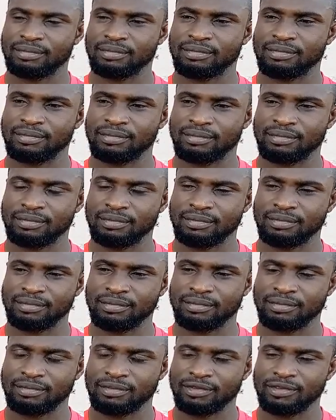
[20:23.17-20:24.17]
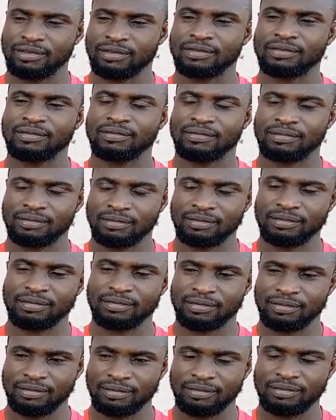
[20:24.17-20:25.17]

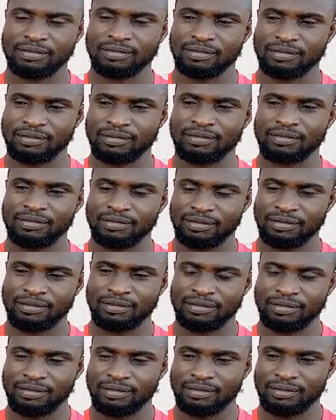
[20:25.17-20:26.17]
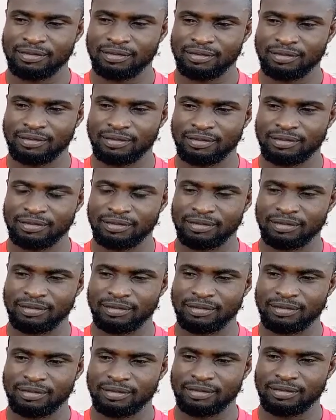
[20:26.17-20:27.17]

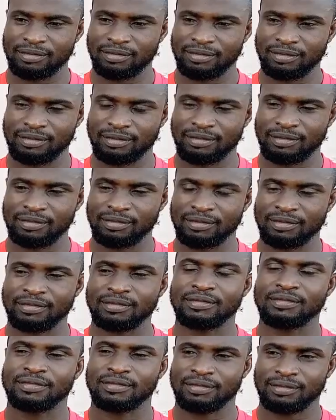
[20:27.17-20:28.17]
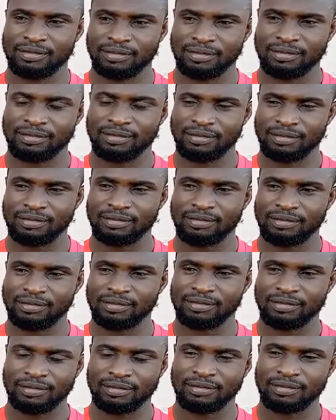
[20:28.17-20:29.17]

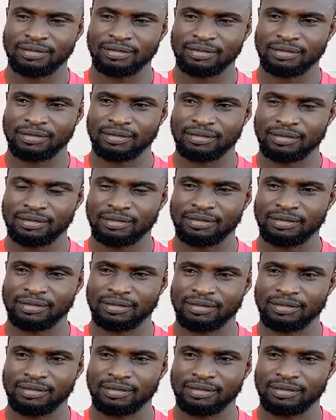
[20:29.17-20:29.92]
(not speaking)